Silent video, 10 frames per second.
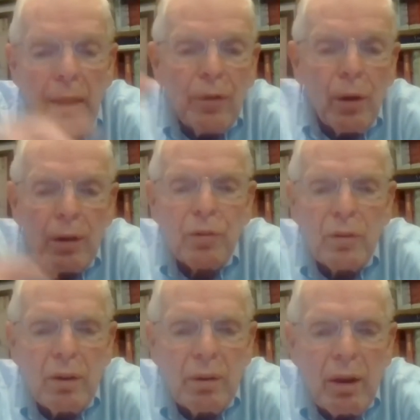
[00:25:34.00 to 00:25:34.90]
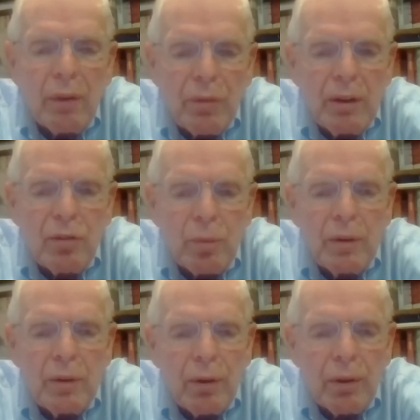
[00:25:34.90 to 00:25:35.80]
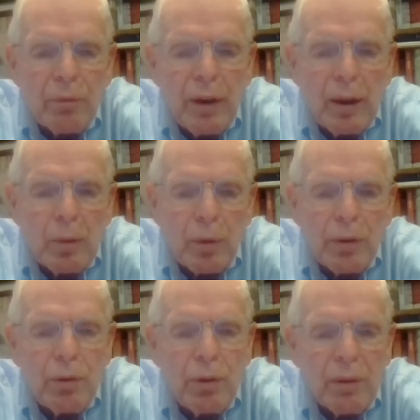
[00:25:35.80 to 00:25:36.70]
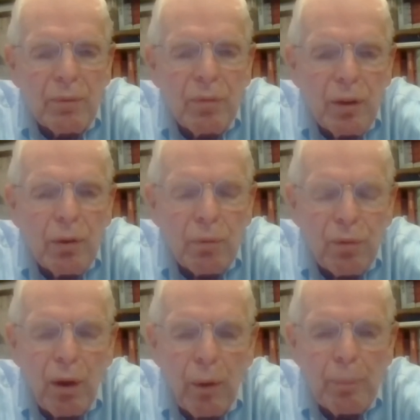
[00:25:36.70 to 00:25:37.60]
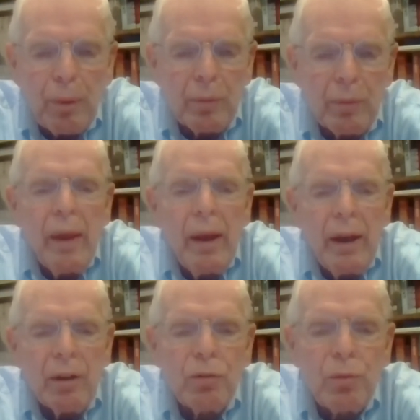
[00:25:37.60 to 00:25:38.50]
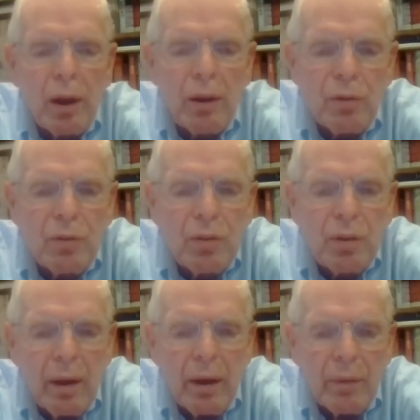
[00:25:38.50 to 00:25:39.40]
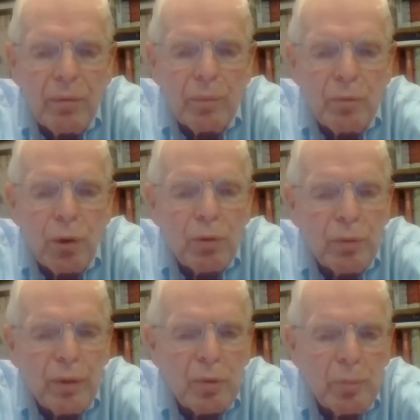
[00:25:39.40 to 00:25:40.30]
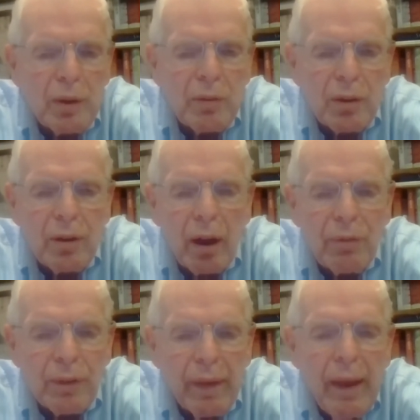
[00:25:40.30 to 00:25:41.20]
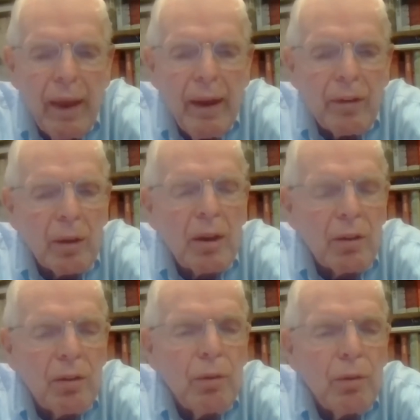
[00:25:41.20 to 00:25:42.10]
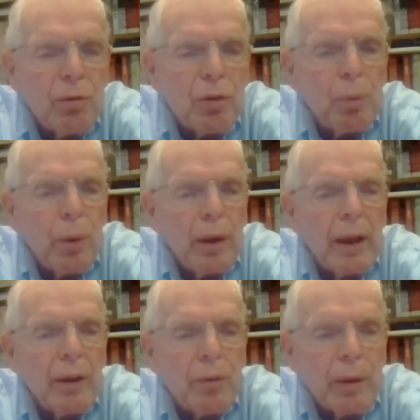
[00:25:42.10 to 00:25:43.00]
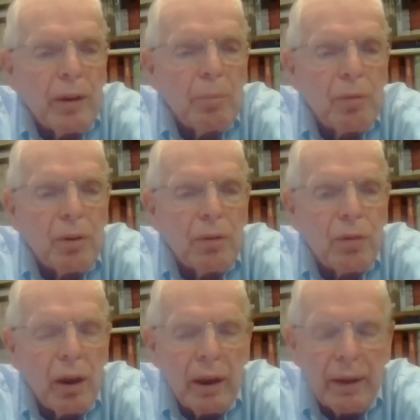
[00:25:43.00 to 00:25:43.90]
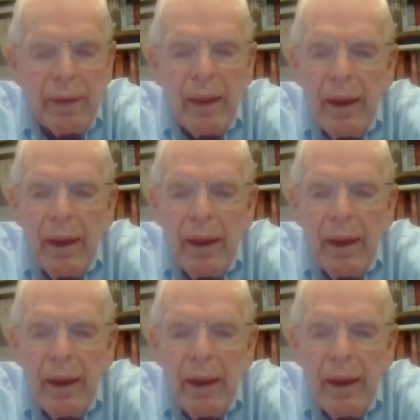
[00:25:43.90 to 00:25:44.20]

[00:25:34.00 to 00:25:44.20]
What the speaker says: there is definitely some material available. You can follow up on instructions from Joseph F. Smith to Duffin that continues to point out the redemption of Zion.